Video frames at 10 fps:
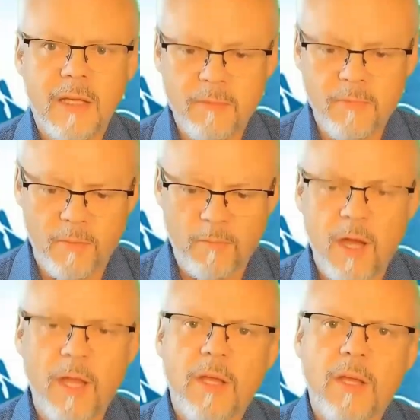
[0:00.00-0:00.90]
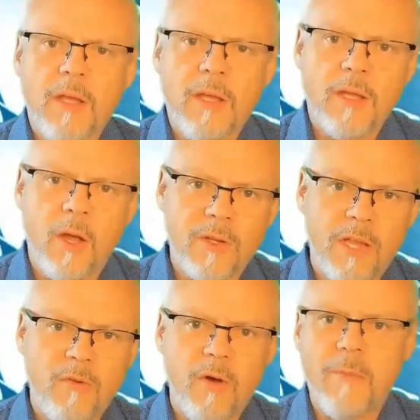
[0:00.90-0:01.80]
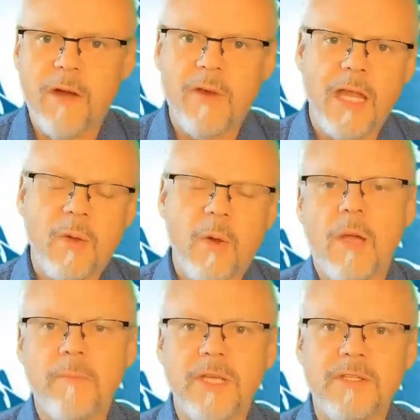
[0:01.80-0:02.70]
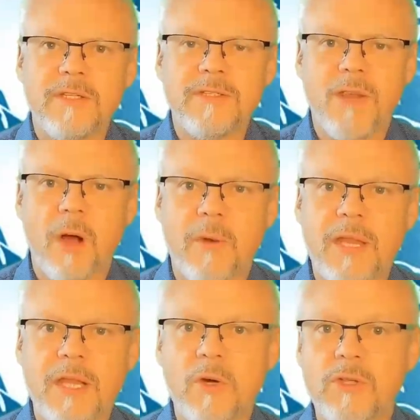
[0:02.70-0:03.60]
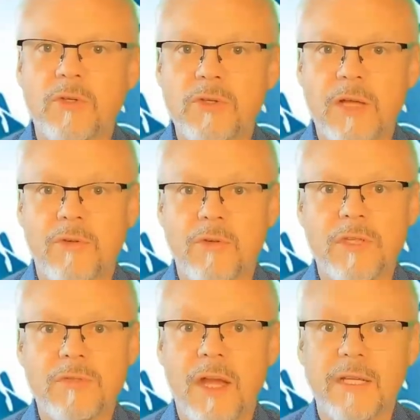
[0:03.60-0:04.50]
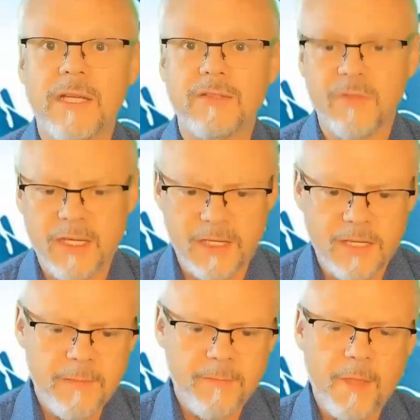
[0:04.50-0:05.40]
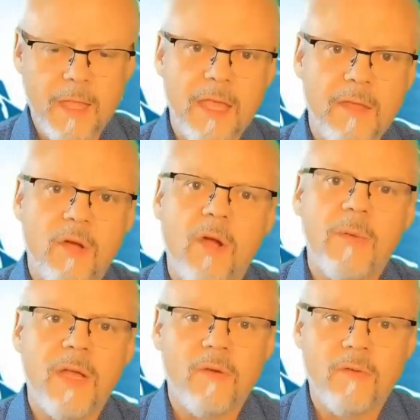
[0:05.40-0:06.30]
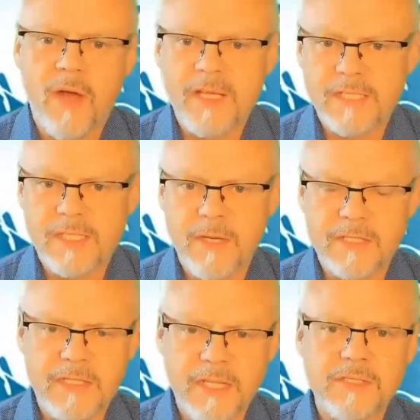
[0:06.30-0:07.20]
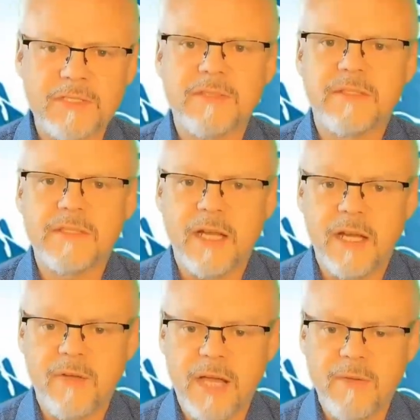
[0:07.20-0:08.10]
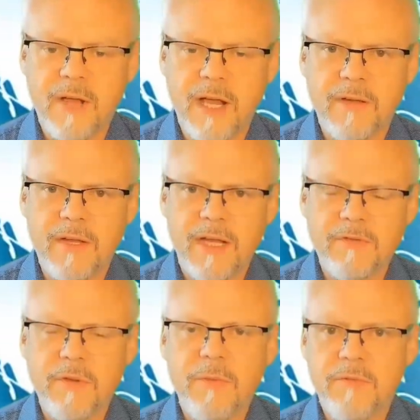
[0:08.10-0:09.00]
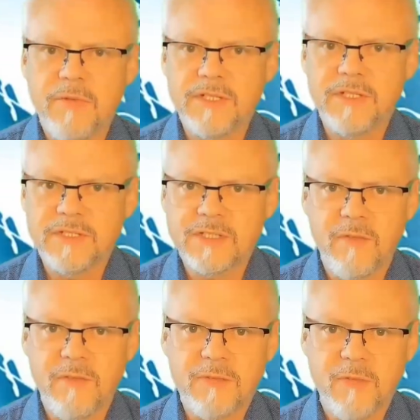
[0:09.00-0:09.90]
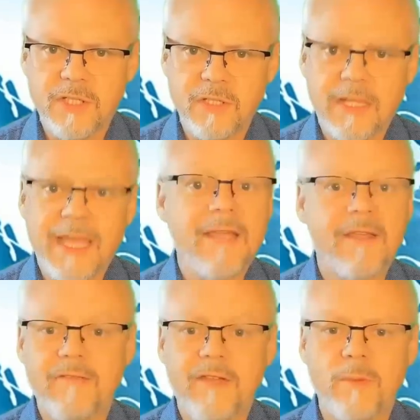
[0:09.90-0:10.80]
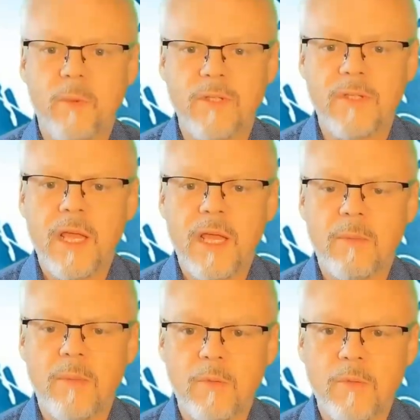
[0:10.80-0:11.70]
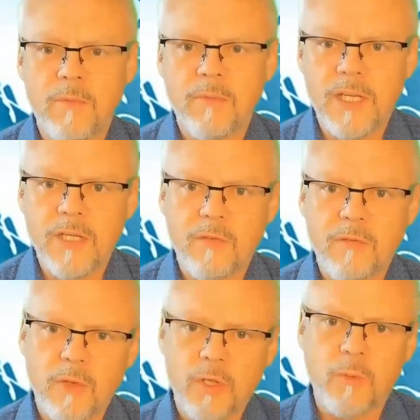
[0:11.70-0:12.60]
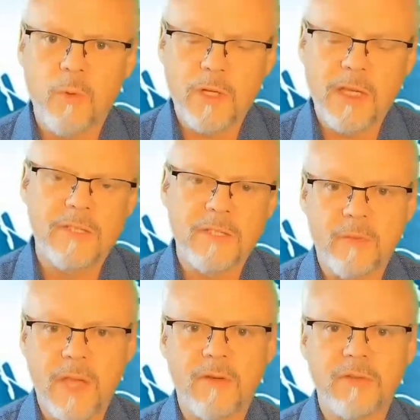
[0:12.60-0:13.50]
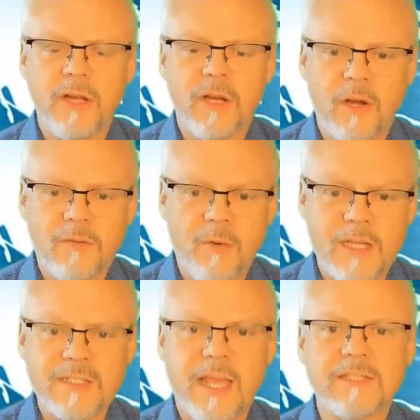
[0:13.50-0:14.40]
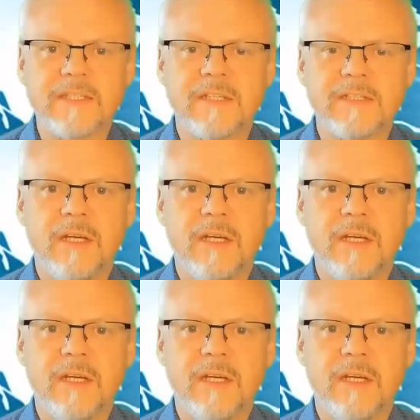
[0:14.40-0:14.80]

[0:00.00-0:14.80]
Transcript: Myanmar, currently overrun by various well-armed militias operating across all territories throughout the country. Ethiopia, with rising domestic tensions in the Tigray, Amhara, and Oromia regions serving as regional and ethnic flashpoints, combined with the potential for cross-border clashes with Eritrea over Red Sea access.